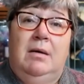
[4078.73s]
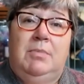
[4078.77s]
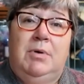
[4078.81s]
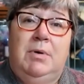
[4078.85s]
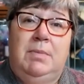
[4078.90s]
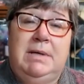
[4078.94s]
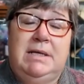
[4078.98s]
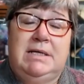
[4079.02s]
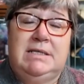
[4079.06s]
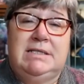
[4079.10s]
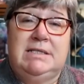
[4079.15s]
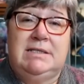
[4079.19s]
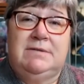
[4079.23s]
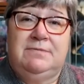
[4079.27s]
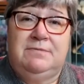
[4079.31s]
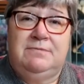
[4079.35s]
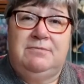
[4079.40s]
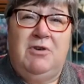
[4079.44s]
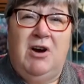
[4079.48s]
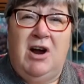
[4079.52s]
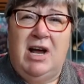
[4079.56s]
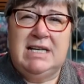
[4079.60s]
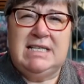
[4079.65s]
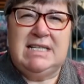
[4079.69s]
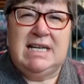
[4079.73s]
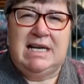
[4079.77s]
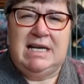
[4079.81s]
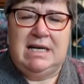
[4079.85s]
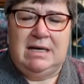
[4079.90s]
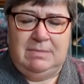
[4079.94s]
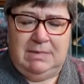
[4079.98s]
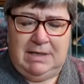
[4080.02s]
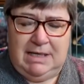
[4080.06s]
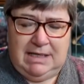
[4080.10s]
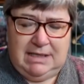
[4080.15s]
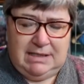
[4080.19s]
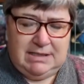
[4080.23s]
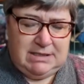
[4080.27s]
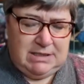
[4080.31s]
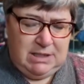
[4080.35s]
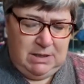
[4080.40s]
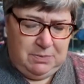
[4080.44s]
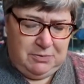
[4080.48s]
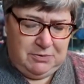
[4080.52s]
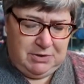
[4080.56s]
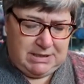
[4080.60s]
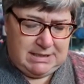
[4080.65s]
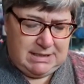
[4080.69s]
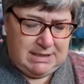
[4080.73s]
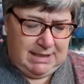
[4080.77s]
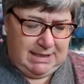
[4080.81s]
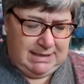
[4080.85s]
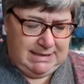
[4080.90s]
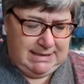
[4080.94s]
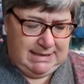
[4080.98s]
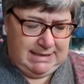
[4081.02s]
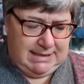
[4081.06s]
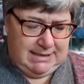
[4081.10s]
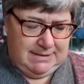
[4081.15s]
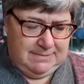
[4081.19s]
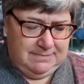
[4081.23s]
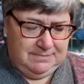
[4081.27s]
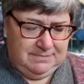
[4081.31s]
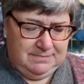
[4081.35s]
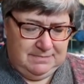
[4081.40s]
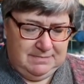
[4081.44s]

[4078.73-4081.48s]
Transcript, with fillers: Probably because it's Friday and I'm getting super excited.